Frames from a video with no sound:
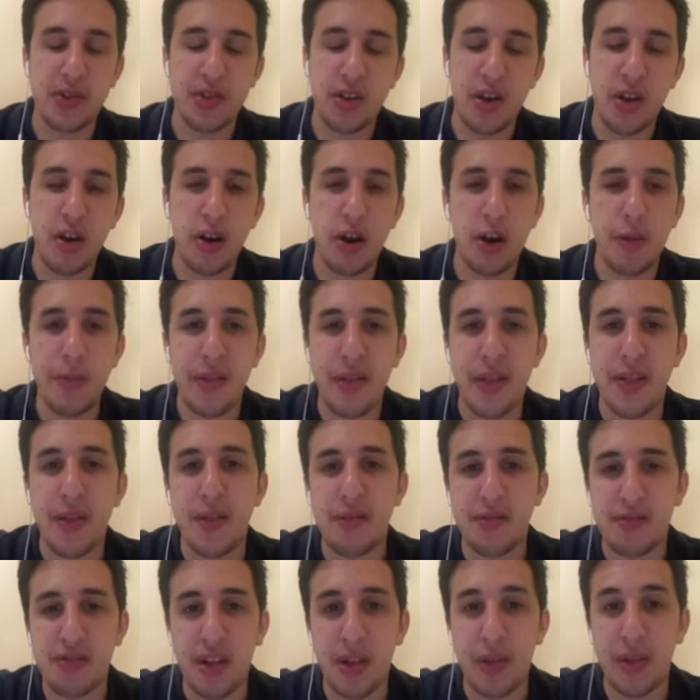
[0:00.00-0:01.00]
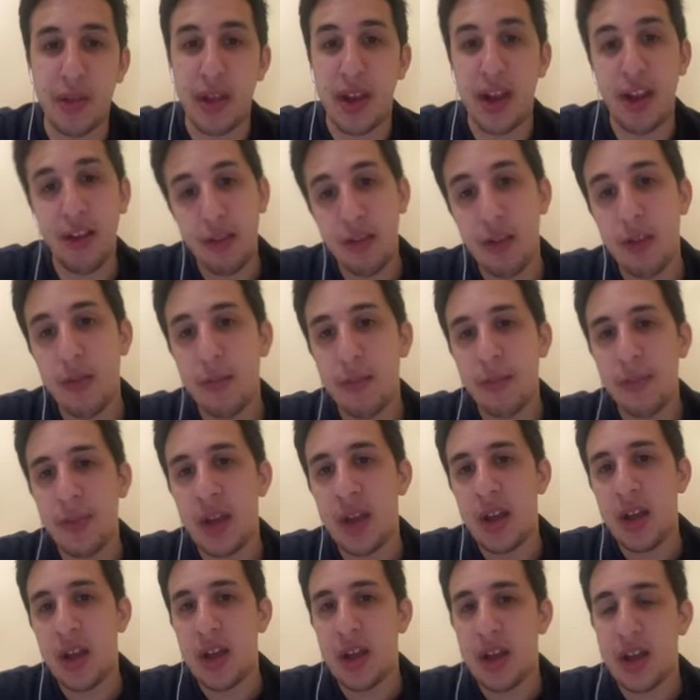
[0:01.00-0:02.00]
Zagreb. He said there's nothing in them.
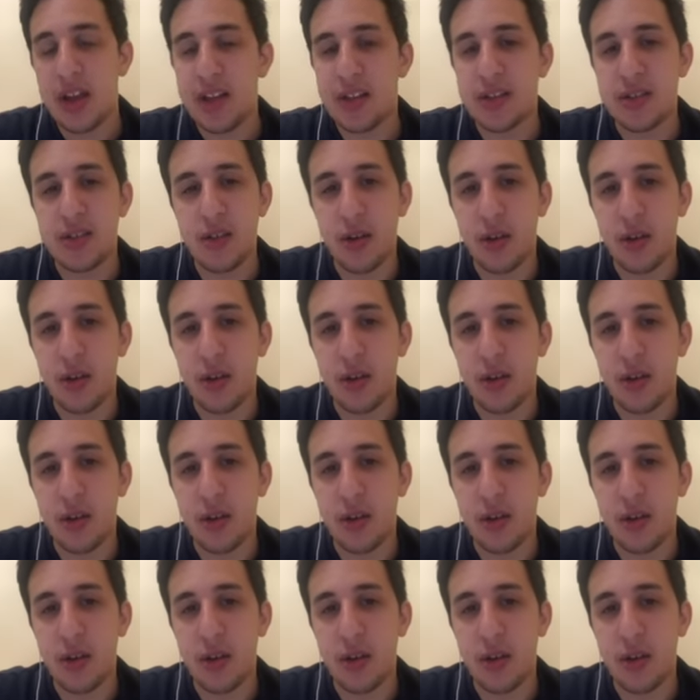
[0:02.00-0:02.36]
He's